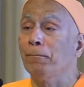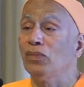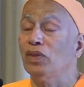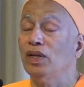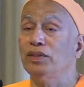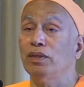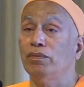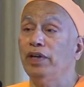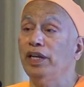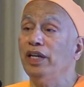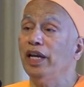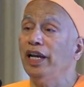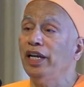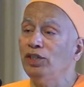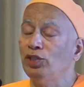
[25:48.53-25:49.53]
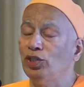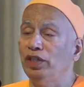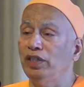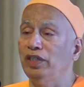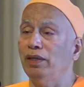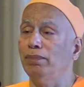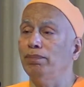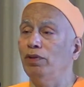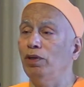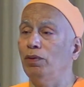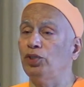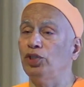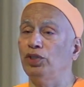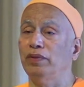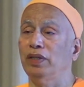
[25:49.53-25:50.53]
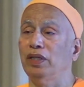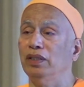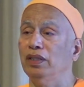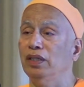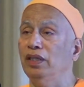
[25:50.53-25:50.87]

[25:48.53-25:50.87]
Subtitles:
there's a very ancient temple of Shiva